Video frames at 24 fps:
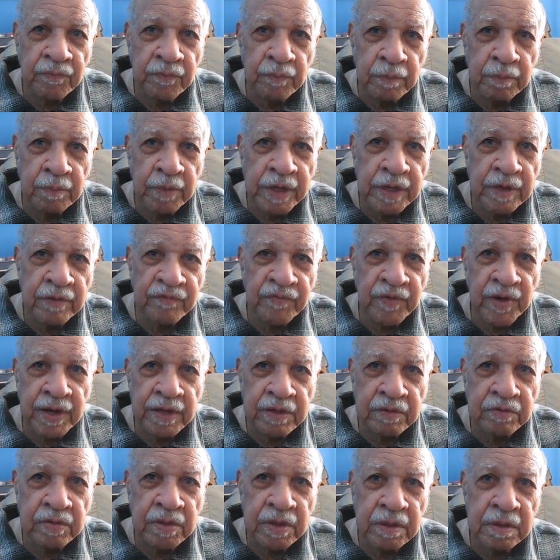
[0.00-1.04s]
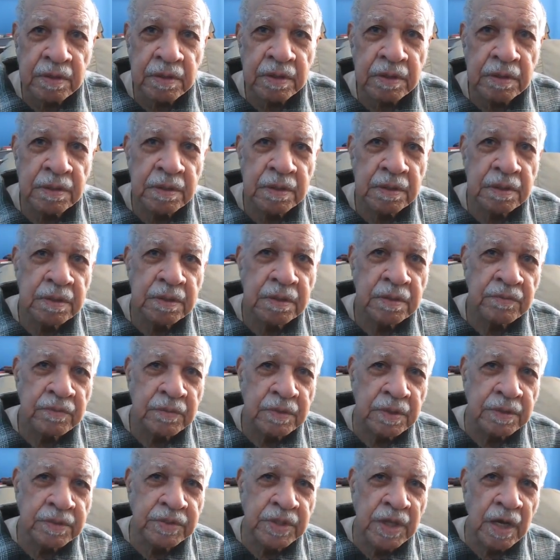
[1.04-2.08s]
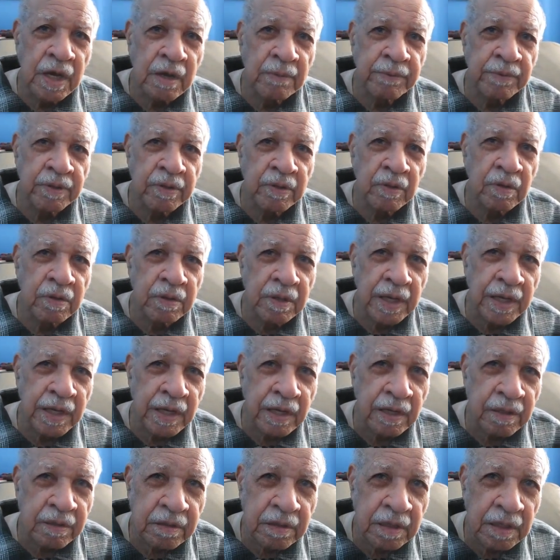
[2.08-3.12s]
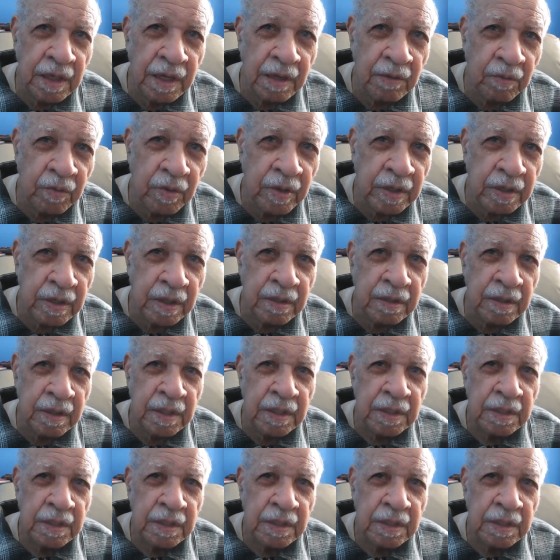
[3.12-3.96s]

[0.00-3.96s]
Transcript: manufacturing job and all. Like I said, I work at